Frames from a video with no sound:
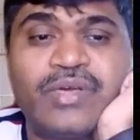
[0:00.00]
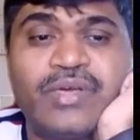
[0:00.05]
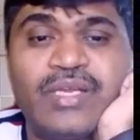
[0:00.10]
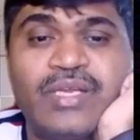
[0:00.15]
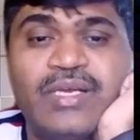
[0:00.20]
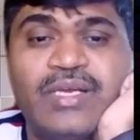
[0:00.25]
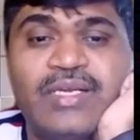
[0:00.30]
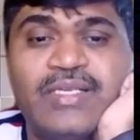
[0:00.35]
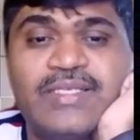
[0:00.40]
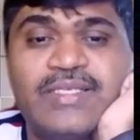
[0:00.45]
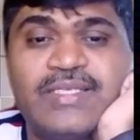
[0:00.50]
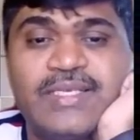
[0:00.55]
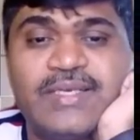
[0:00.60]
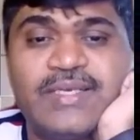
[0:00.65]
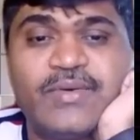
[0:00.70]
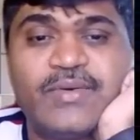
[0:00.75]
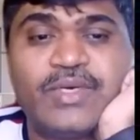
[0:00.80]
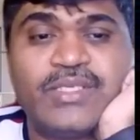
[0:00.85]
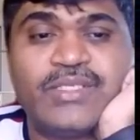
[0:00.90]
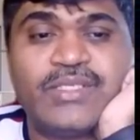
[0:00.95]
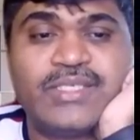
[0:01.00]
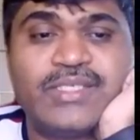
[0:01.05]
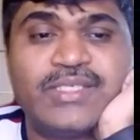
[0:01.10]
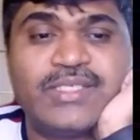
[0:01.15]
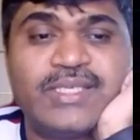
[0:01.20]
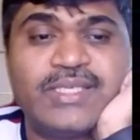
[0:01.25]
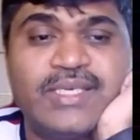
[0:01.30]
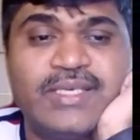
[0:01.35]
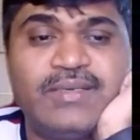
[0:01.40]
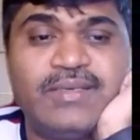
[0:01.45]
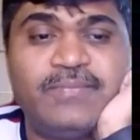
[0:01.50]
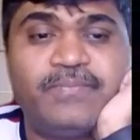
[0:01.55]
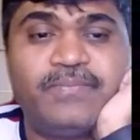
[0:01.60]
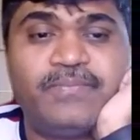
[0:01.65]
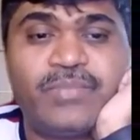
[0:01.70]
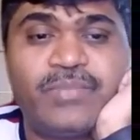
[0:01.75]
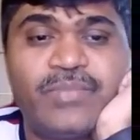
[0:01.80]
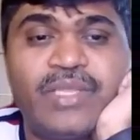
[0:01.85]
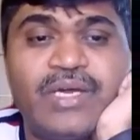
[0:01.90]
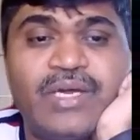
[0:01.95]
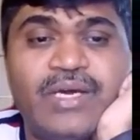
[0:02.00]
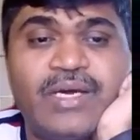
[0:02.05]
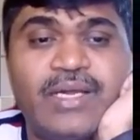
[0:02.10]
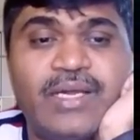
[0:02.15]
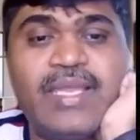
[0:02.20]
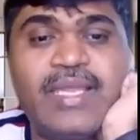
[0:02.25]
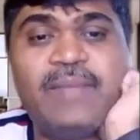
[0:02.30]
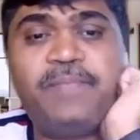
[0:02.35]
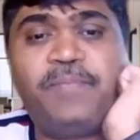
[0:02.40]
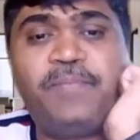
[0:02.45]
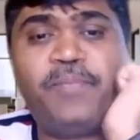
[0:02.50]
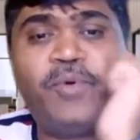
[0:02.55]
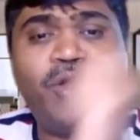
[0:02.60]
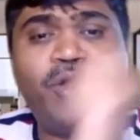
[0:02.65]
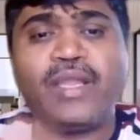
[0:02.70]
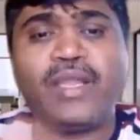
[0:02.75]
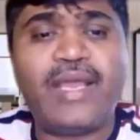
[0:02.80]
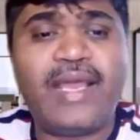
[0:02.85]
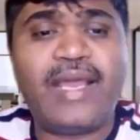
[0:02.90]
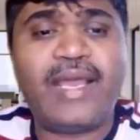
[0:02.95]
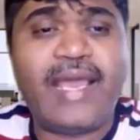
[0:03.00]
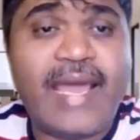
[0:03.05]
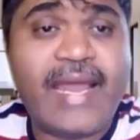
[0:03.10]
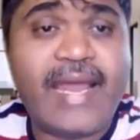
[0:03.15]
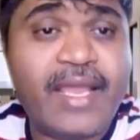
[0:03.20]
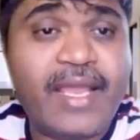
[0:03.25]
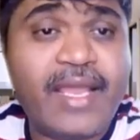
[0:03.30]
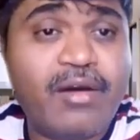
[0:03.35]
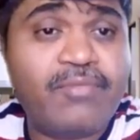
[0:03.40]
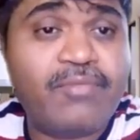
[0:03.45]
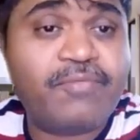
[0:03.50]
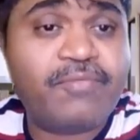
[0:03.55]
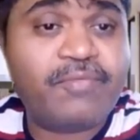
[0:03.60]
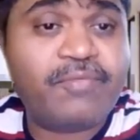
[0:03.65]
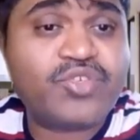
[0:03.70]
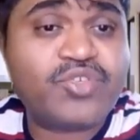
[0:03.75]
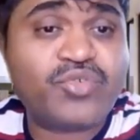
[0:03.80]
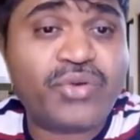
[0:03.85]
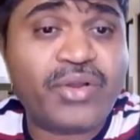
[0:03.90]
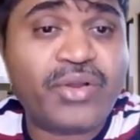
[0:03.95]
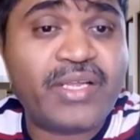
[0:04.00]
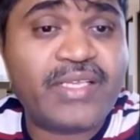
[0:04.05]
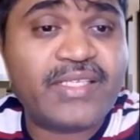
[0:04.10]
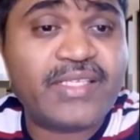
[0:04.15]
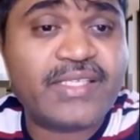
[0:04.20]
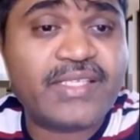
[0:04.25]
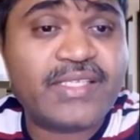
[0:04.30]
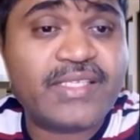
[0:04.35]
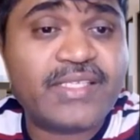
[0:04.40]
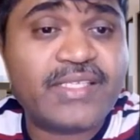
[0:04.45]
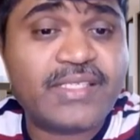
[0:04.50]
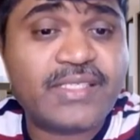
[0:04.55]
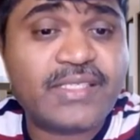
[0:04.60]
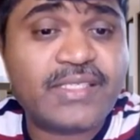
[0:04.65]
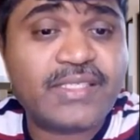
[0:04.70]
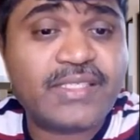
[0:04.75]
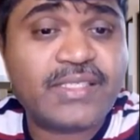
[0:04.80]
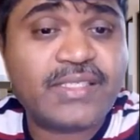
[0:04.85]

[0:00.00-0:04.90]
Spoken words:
Fine, let us see what is it saying. The input array of strings